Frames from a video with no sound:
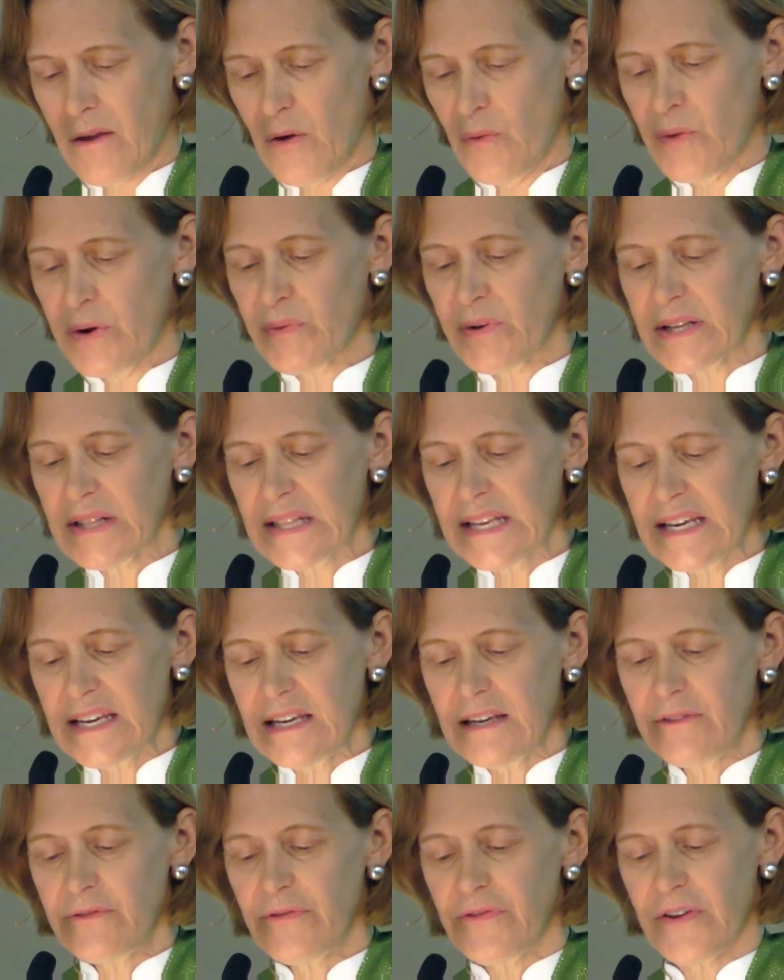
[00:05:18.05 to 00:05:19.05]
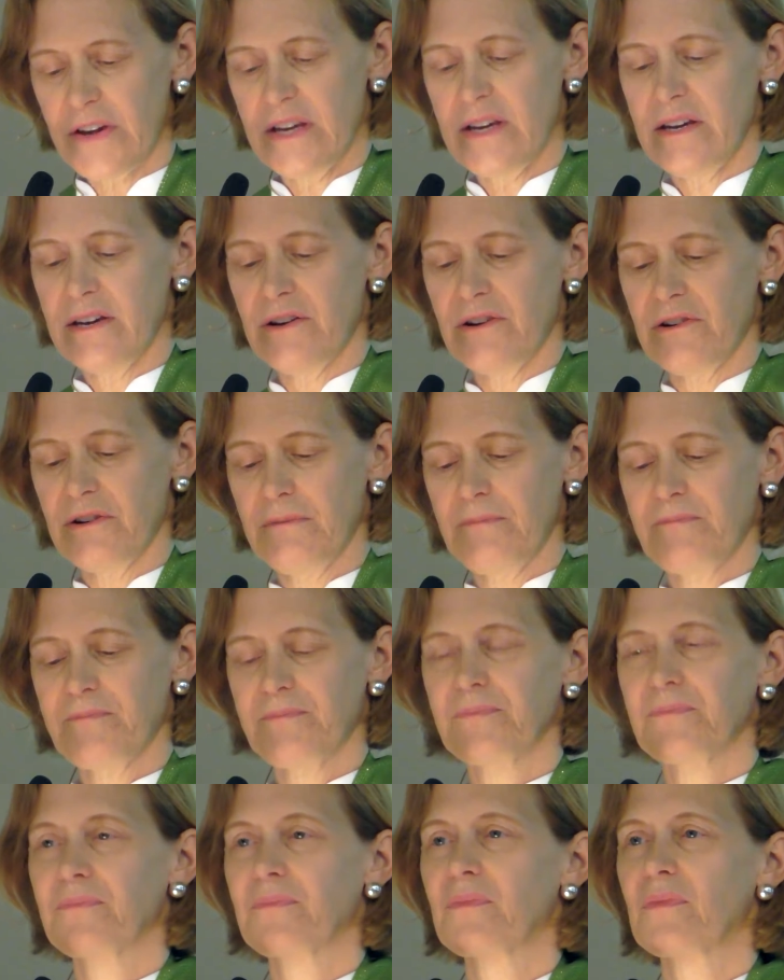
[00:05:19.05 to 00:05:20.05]
When we leave here,
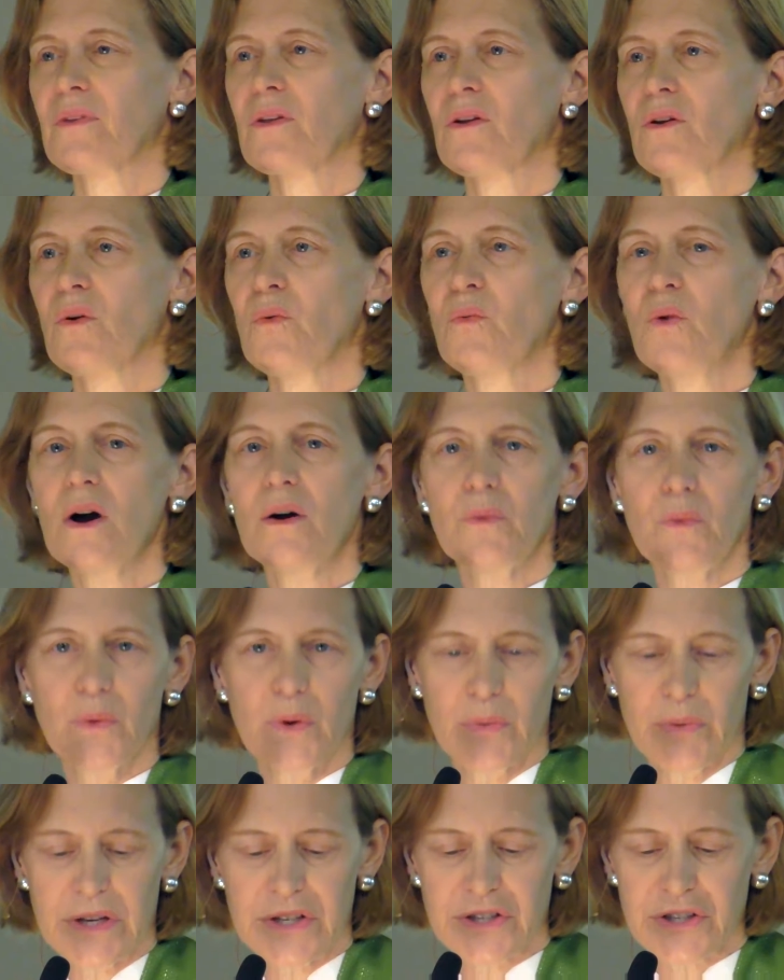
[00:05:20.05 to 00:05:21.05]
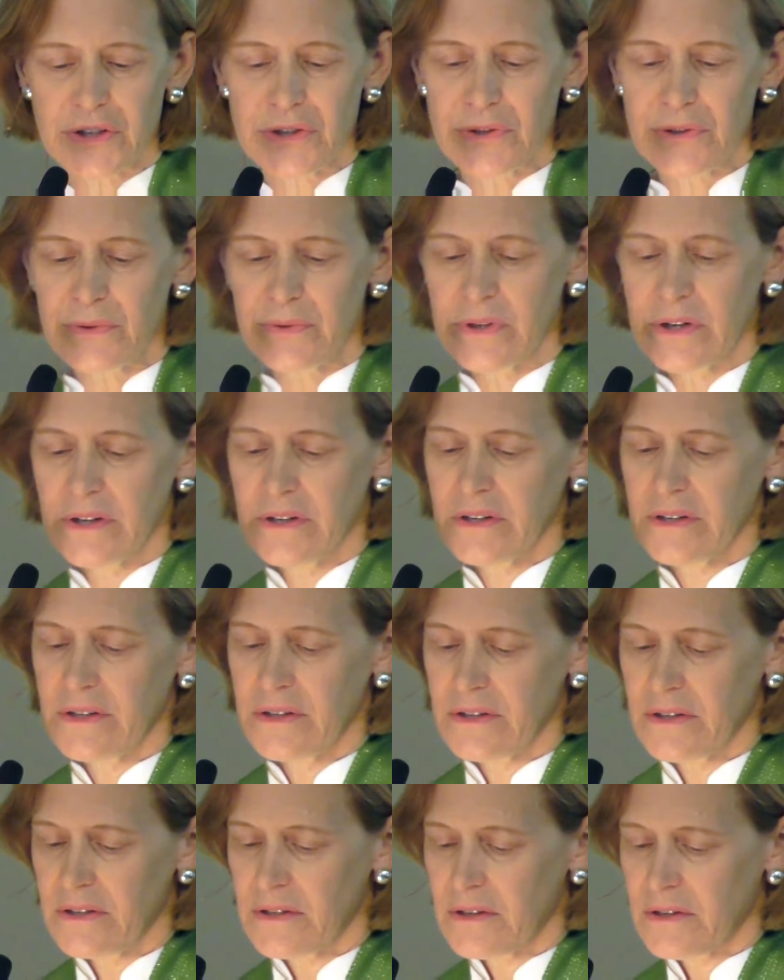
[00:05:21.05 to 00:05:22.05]
what will we do?
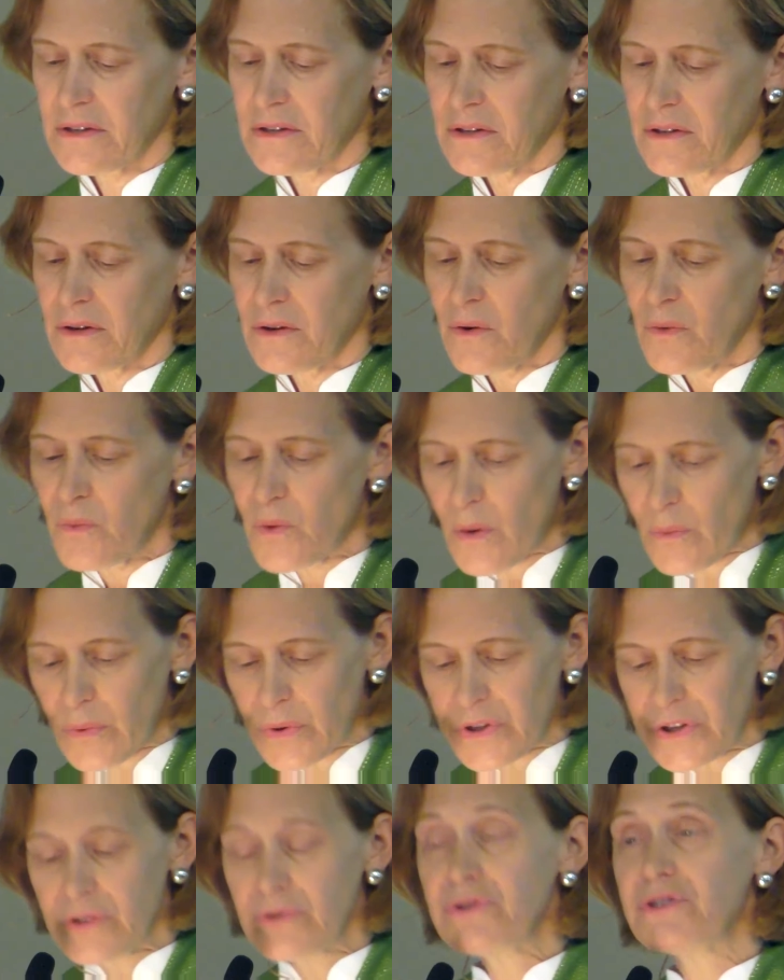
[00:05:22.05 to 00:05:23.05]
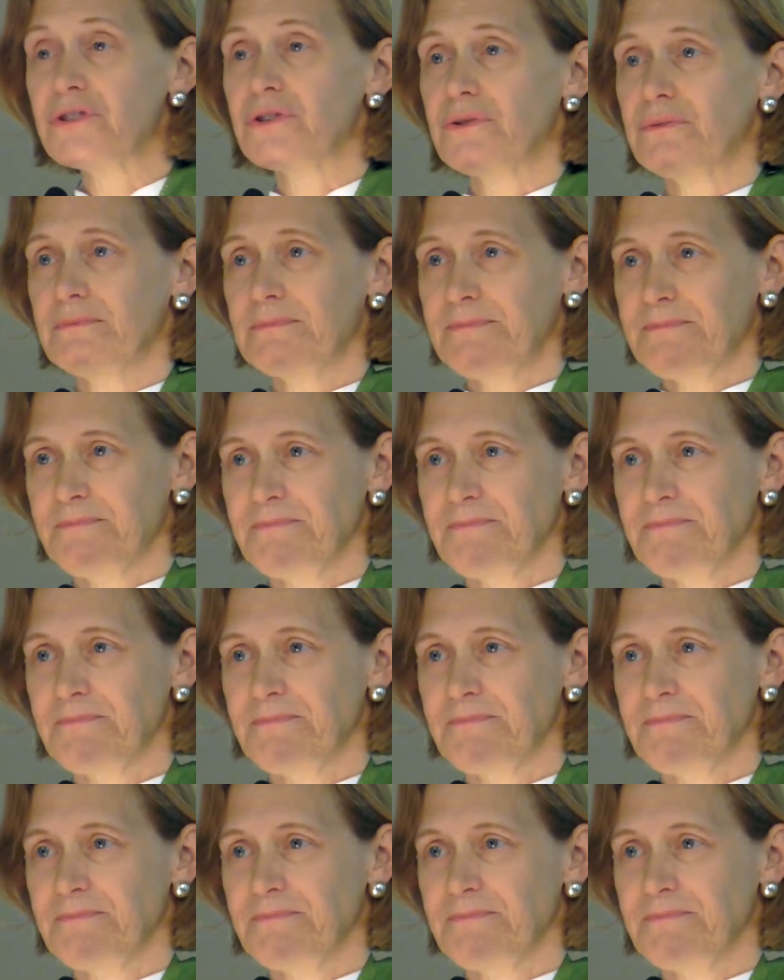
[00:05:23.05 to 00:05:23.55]
What will you do?